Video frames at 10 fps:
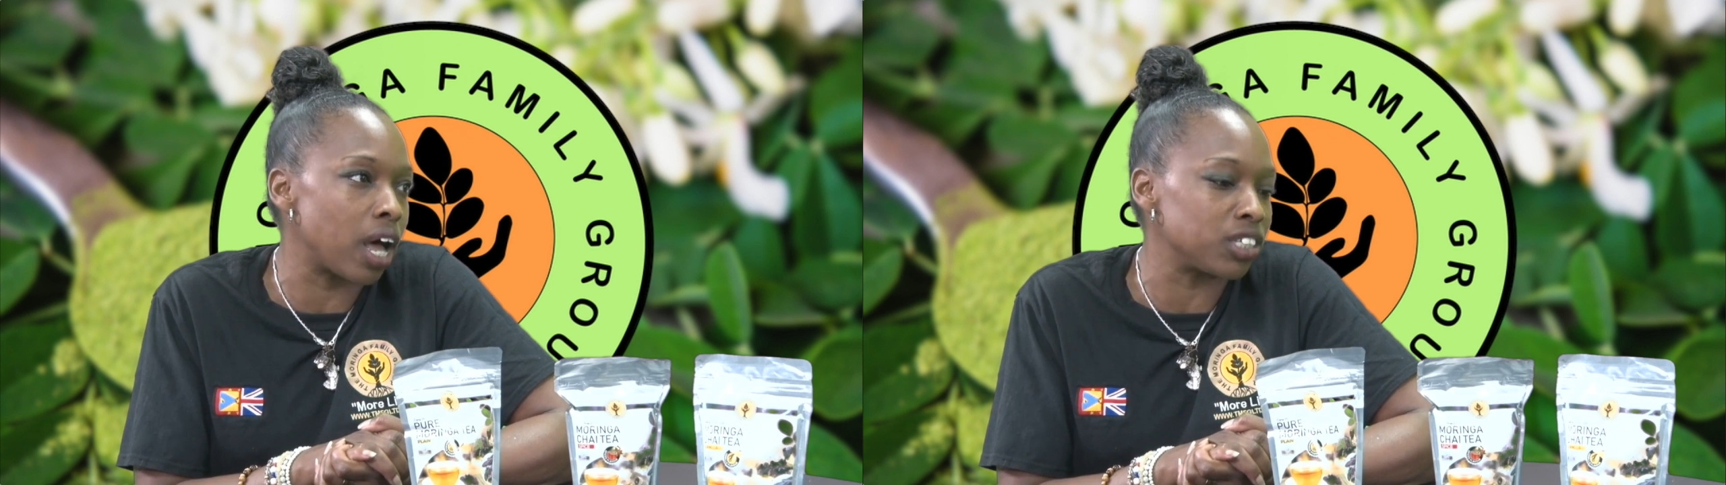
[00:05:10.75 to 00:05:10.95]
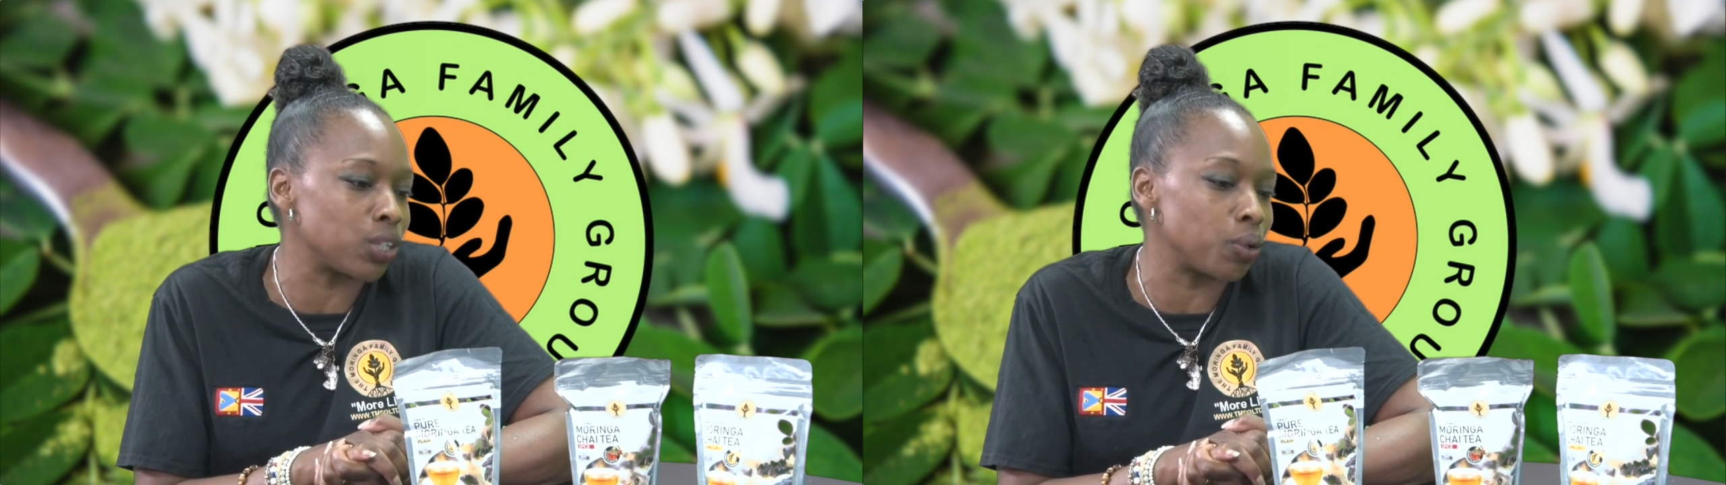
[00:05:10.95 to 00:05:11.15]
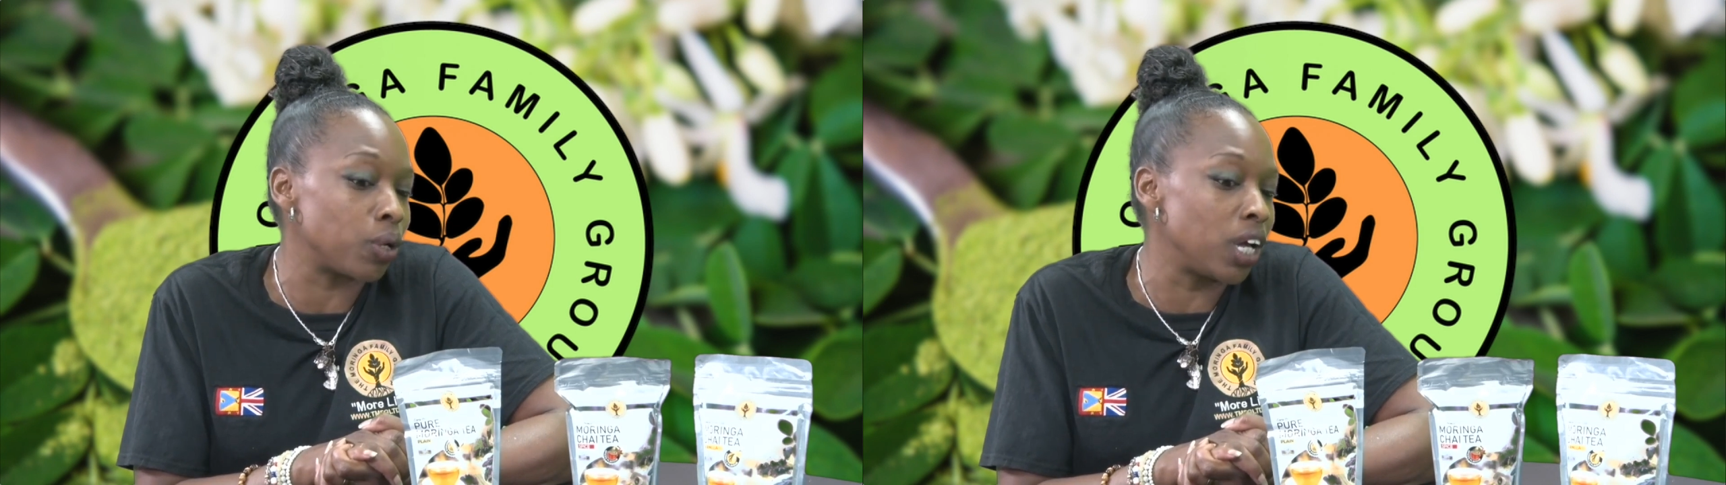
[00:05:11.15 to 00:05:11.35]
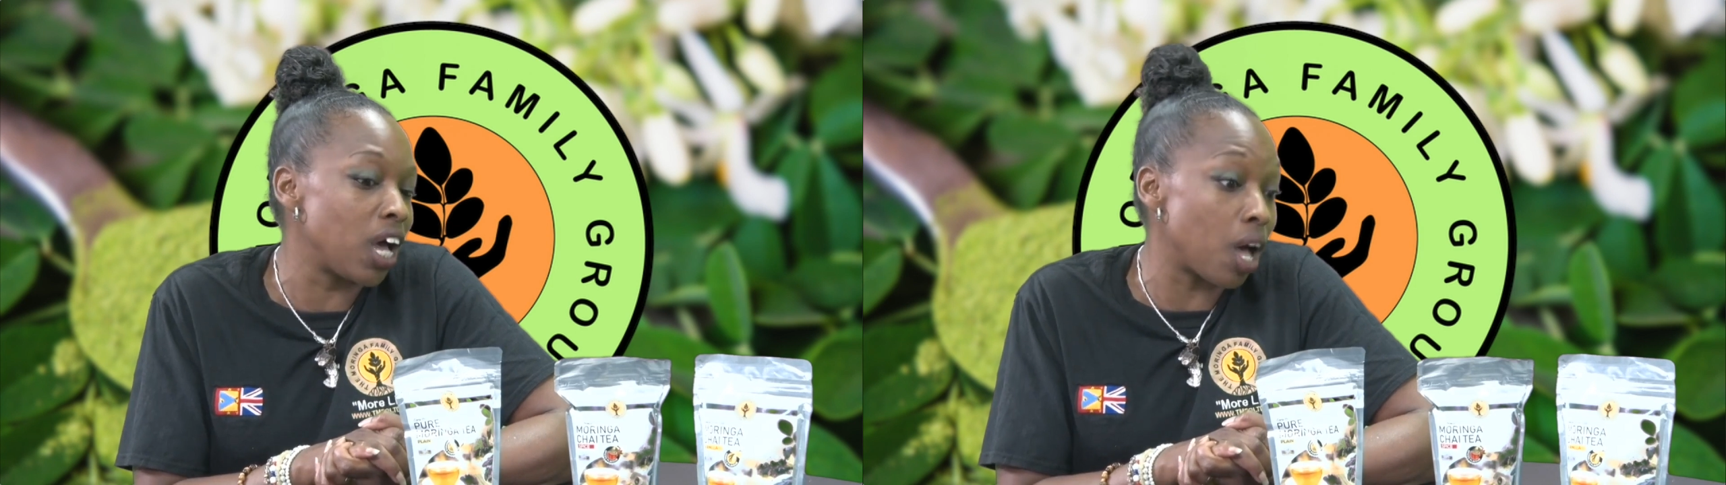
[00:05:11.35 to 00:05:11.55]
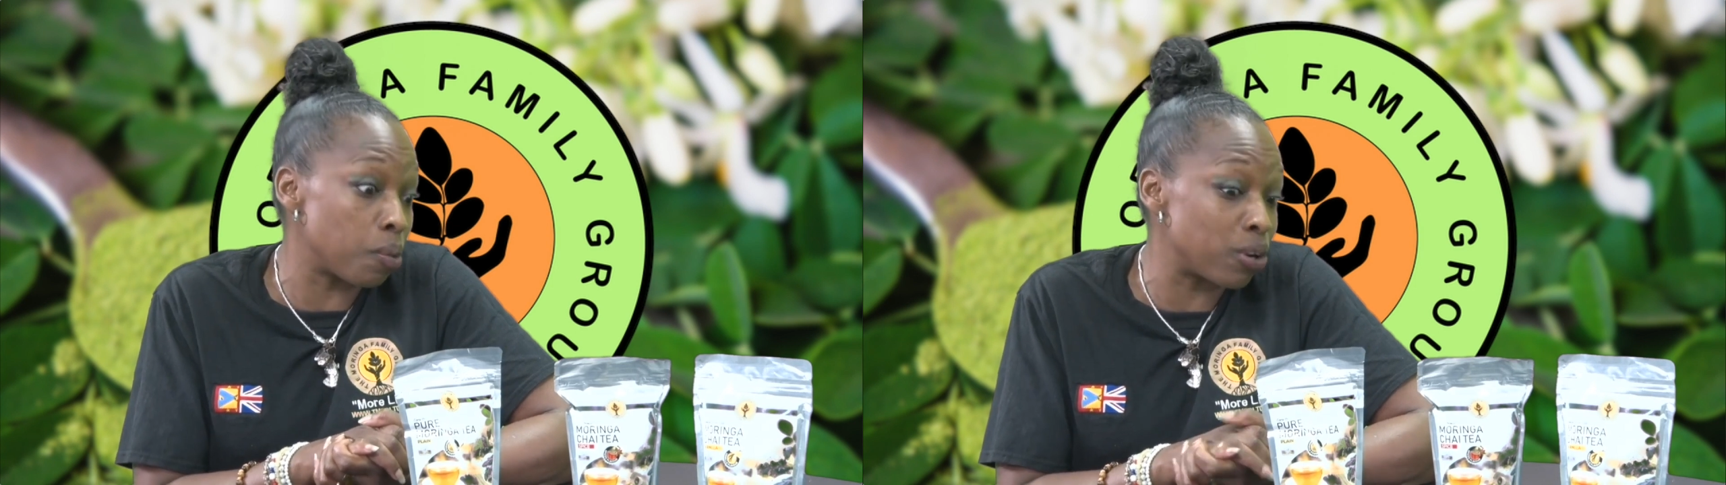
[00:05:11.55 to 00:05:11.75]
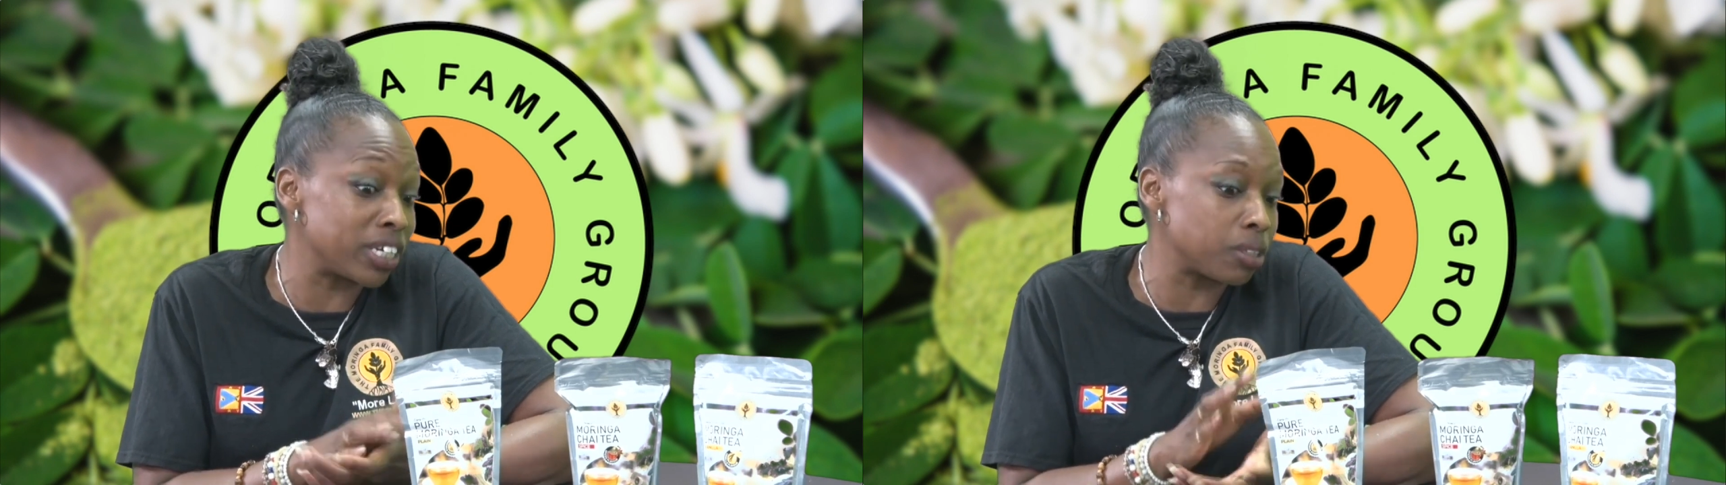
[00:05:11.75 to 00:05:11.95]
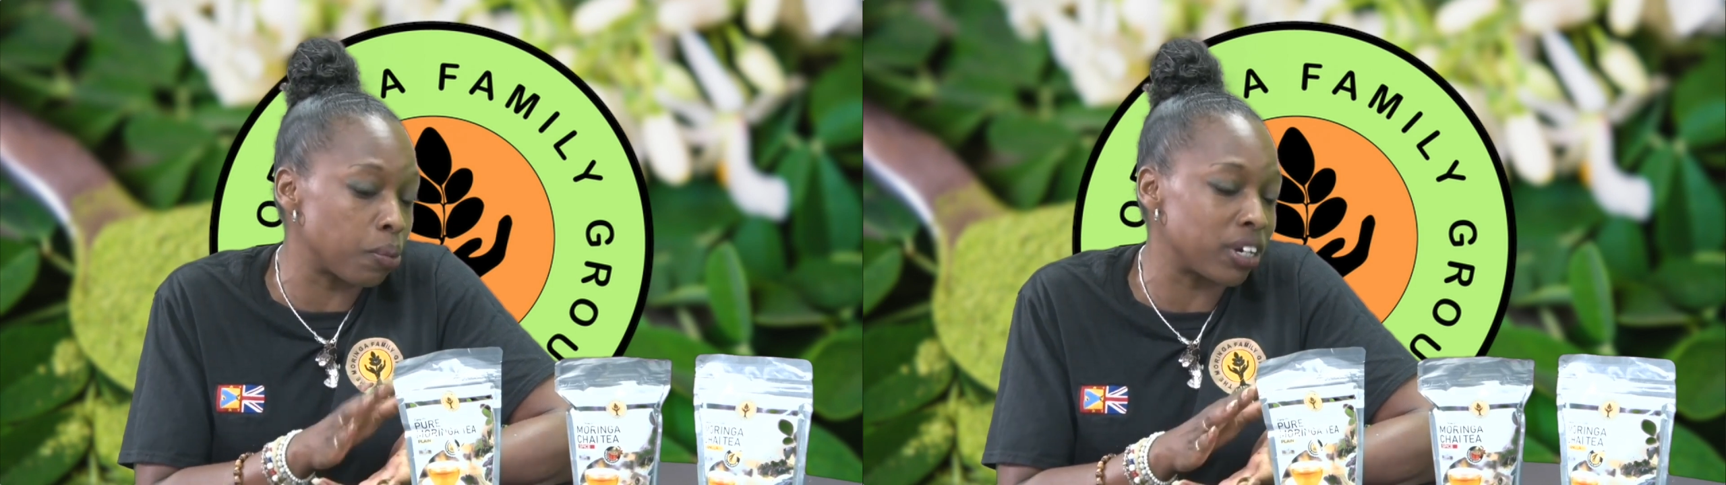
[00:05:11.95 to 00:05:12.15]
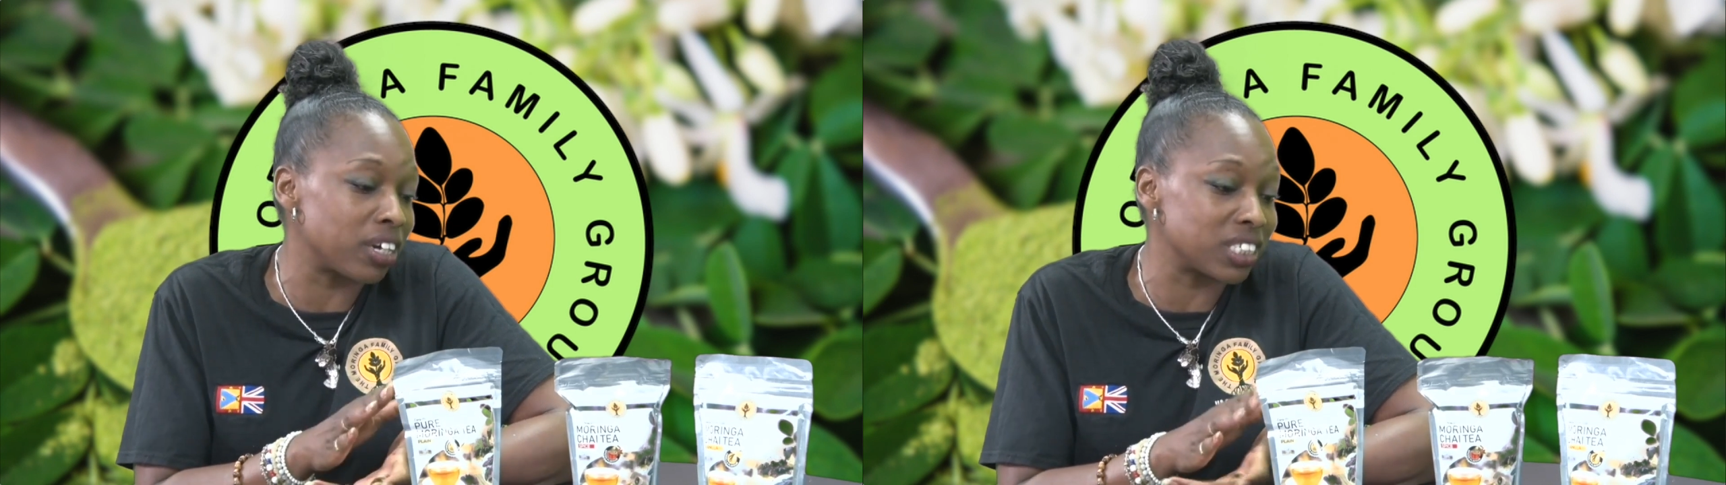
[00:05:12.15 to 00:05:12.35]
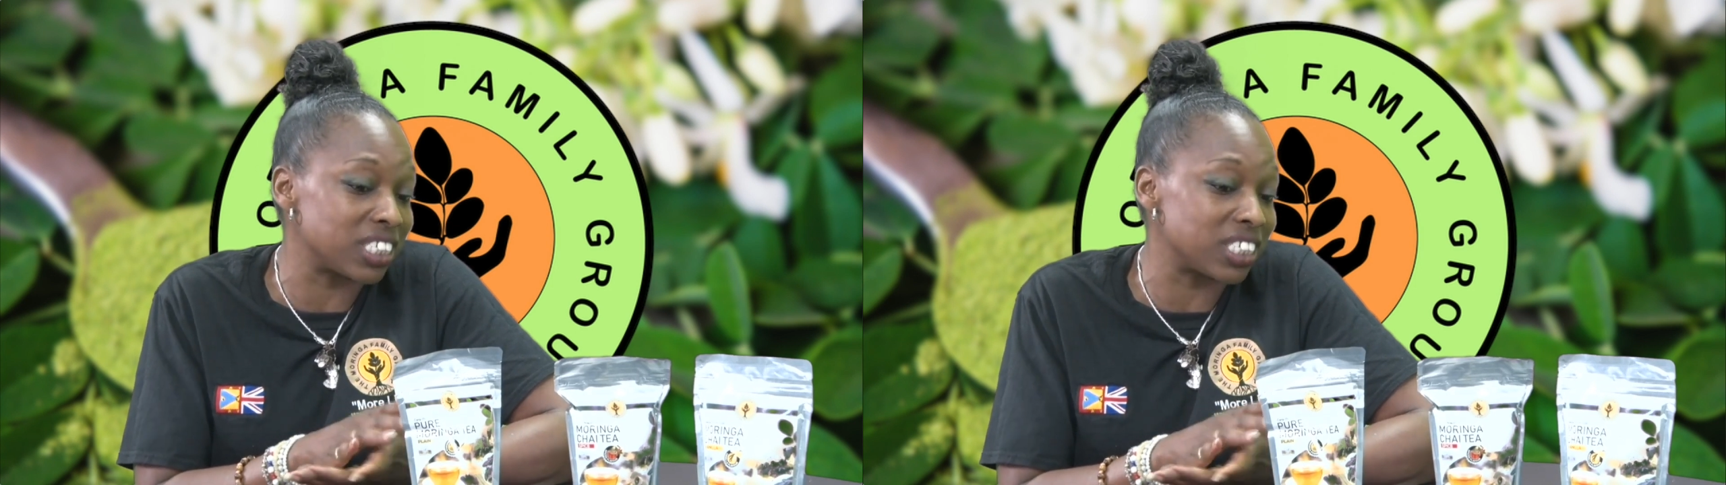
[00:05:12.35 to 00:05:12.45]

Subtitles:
So the products